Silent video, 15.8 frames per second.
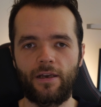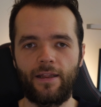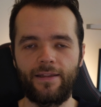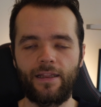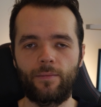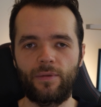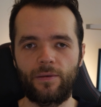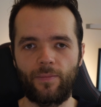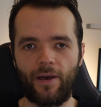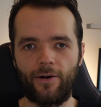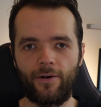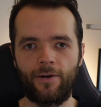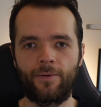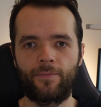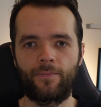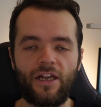a little bit
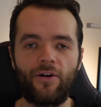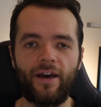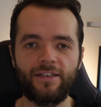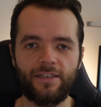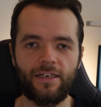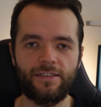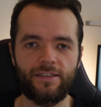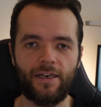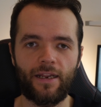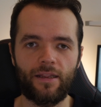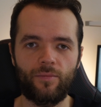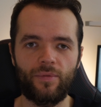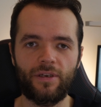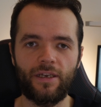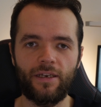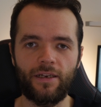better. Now, as I said in the
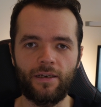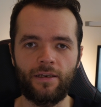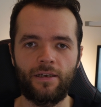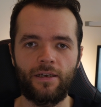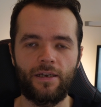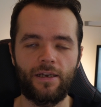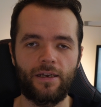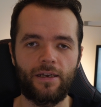beginning,